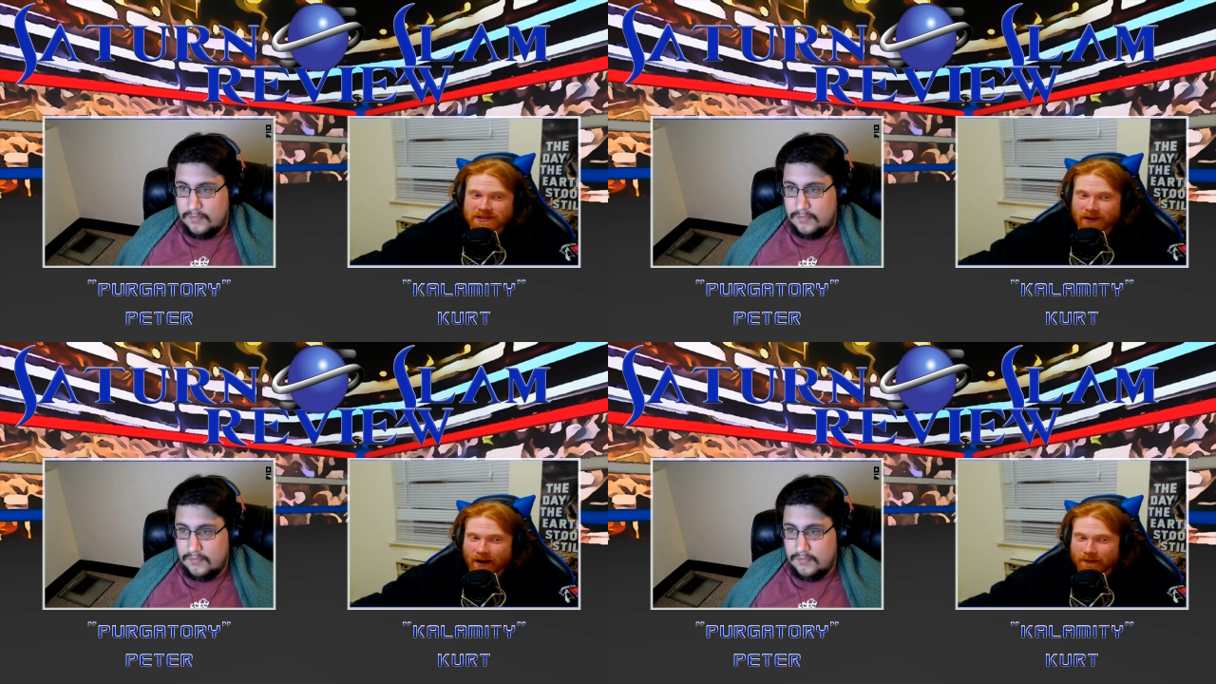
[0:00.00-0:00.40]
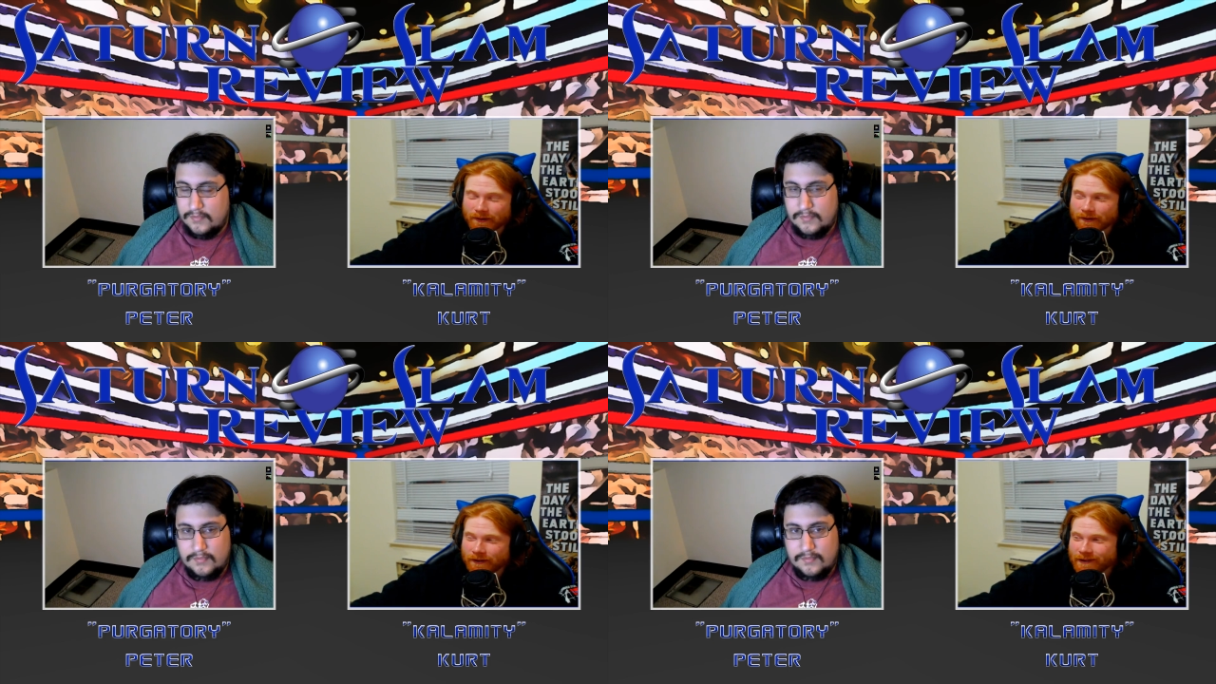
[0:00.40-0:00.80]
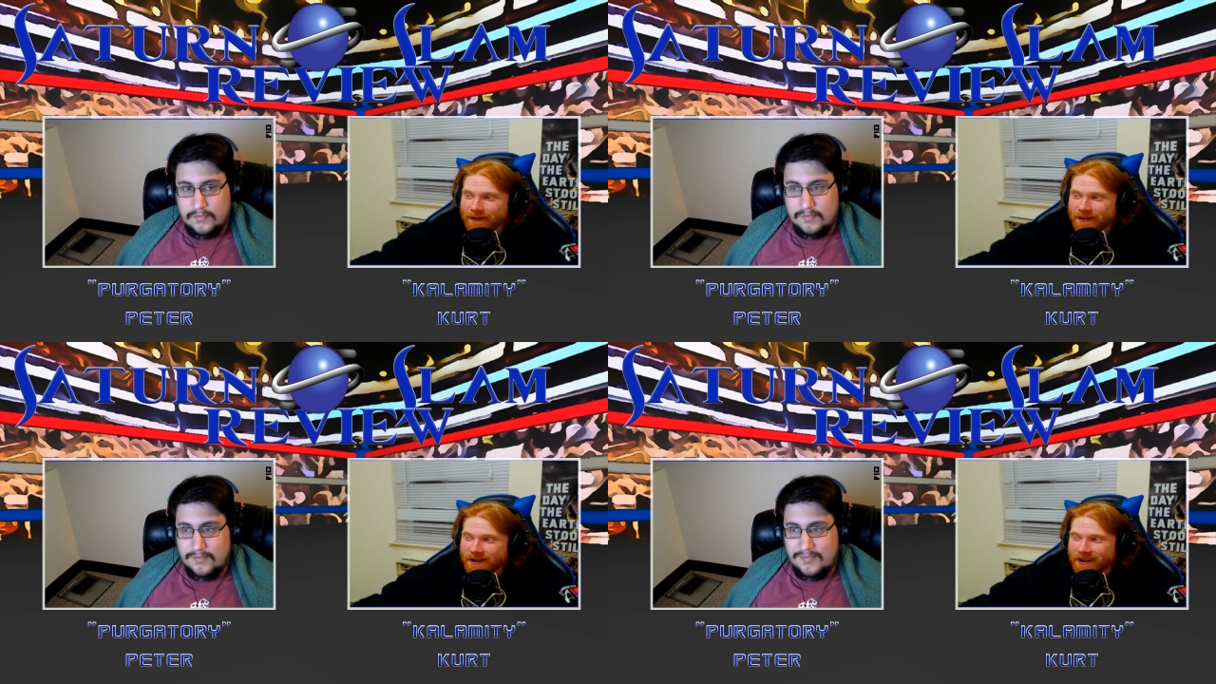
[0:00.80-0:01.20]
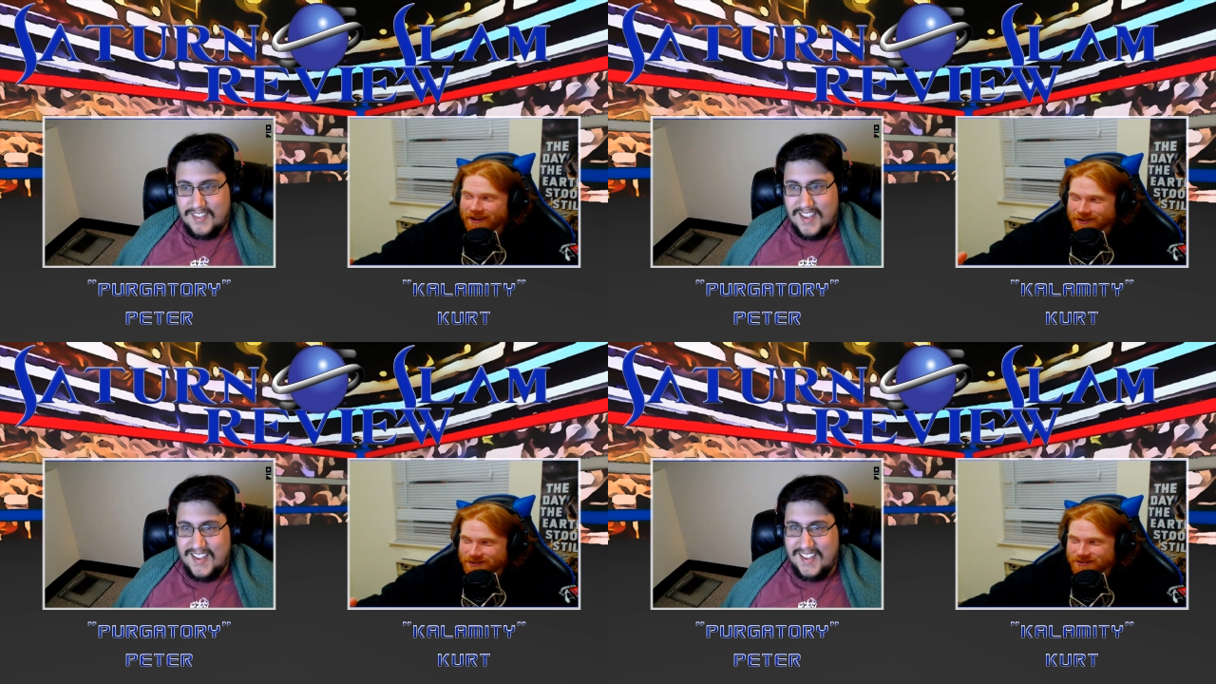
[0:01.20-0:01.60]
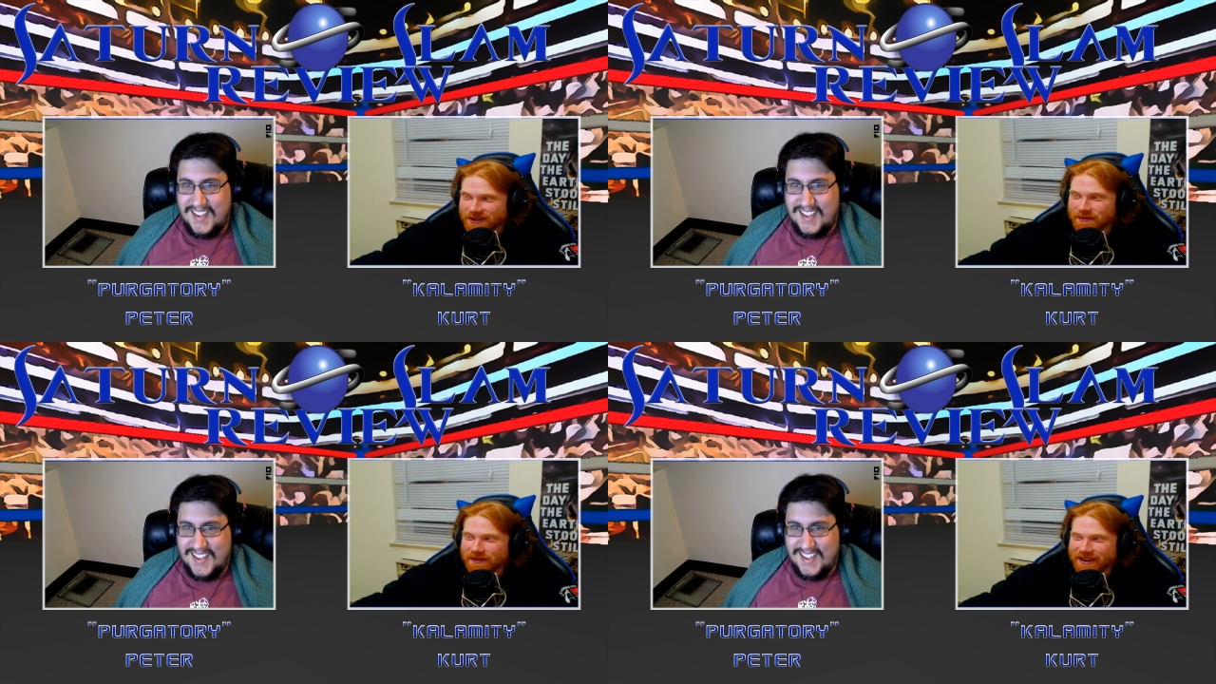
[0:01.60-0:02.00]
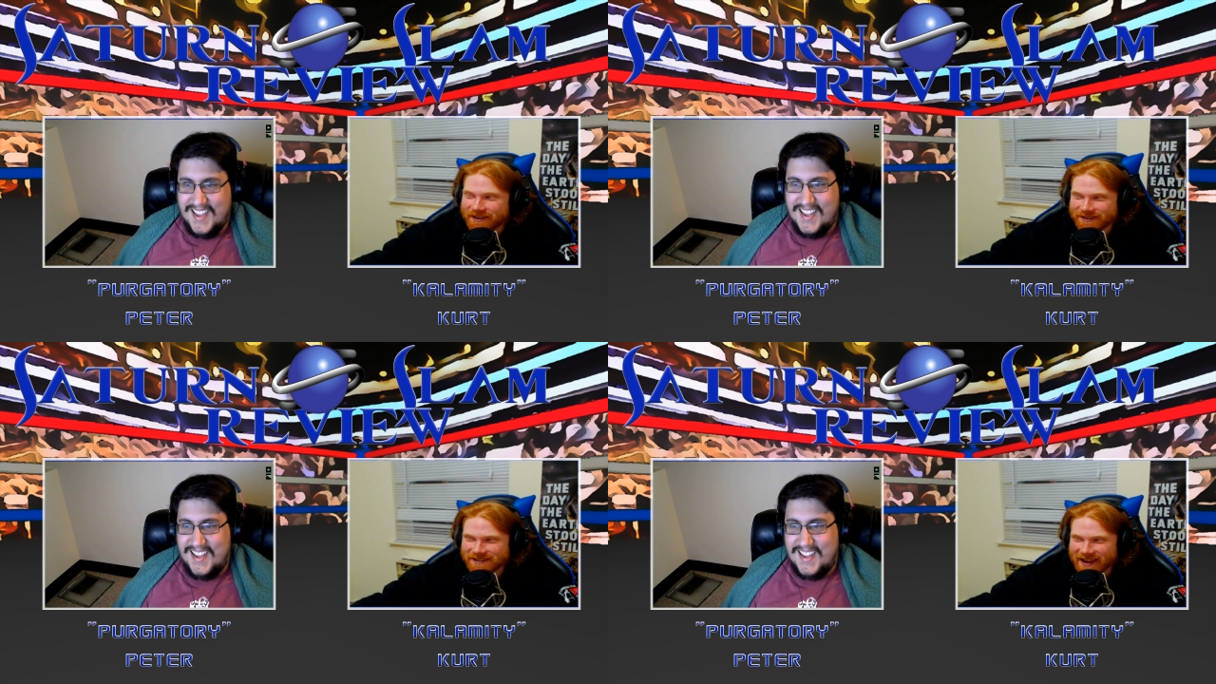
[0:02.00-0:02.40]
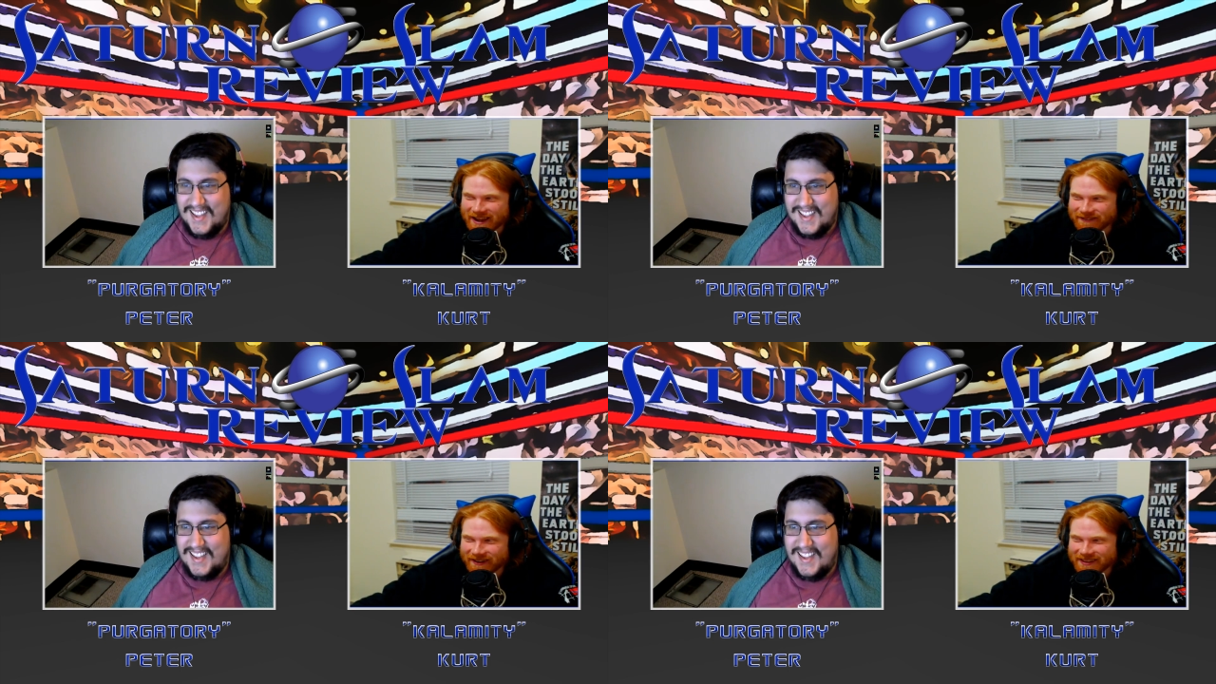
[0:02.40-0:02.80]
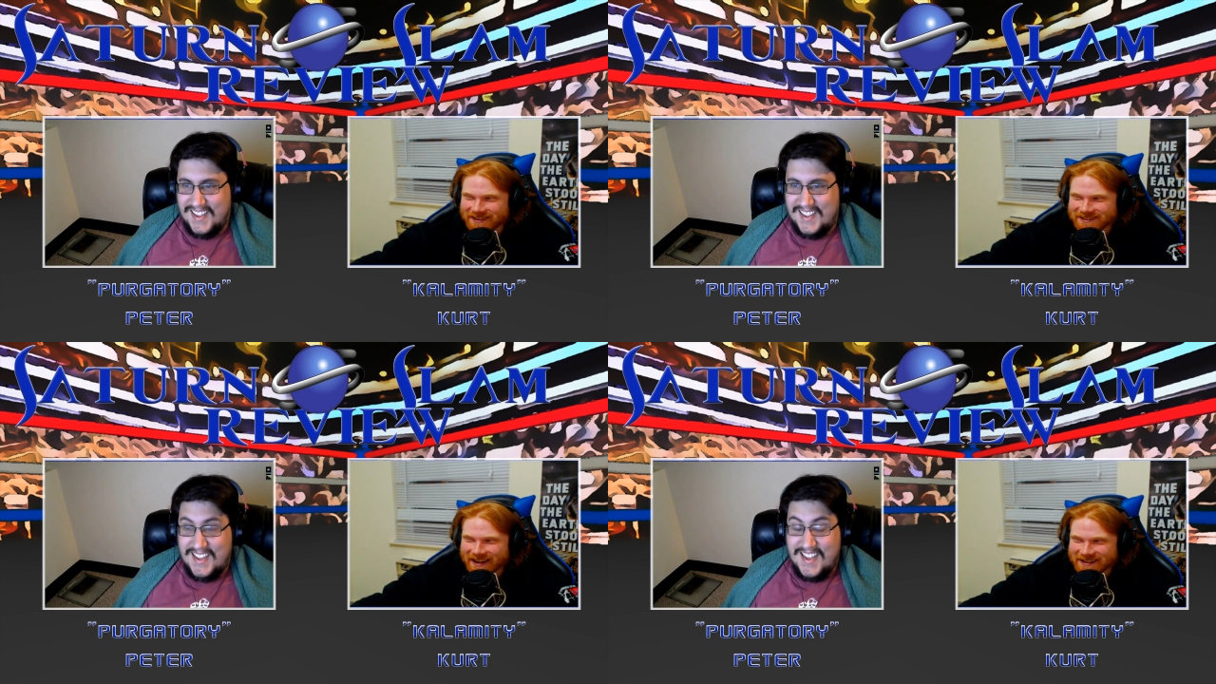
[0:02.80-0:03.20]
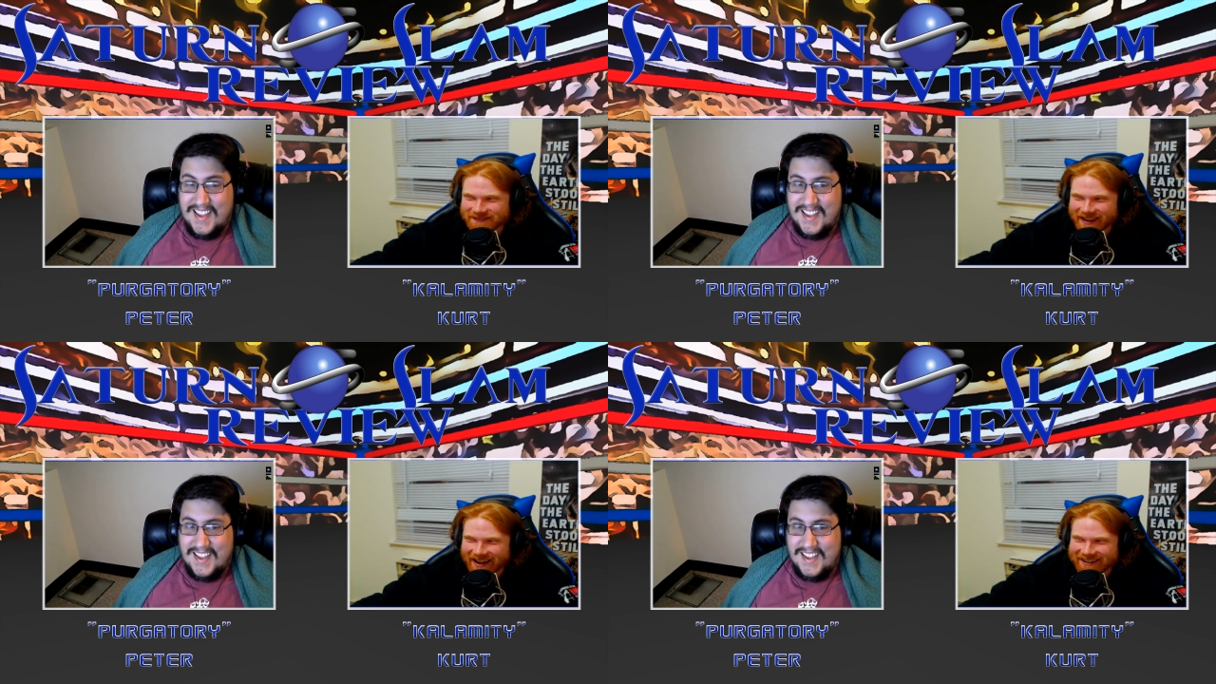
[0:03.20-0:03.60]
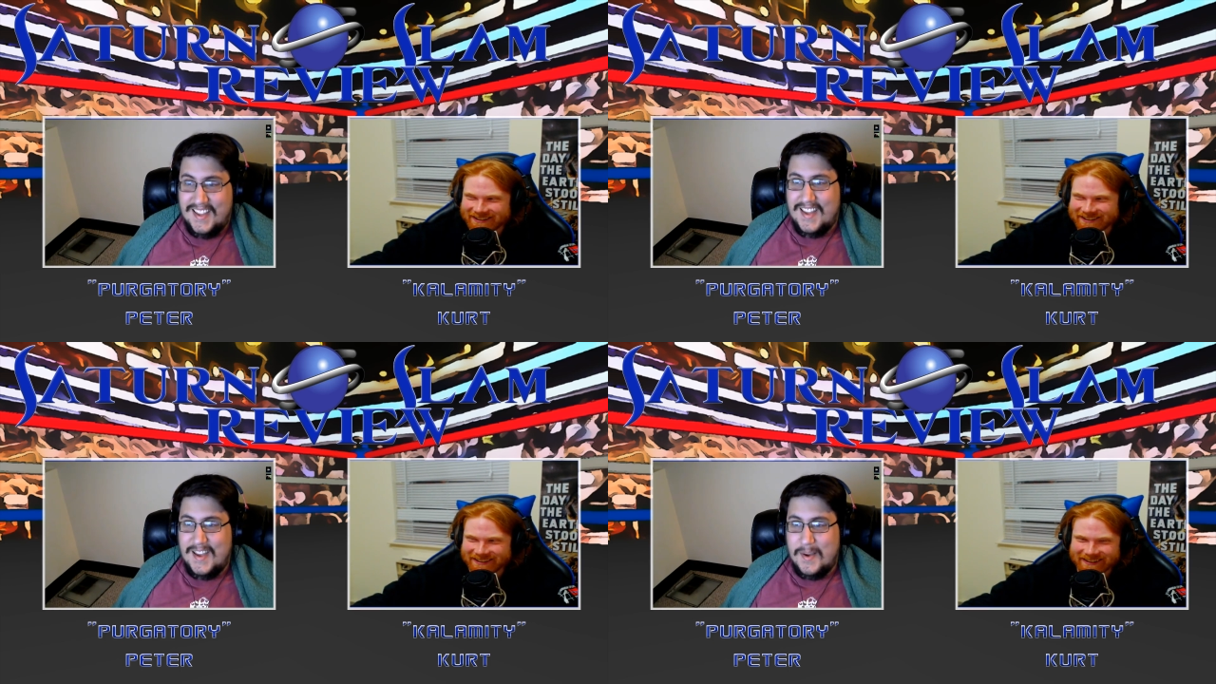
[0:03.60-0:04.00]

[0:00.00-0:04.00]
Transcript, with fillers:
Speaker 1: however, extremely entertained by this next match.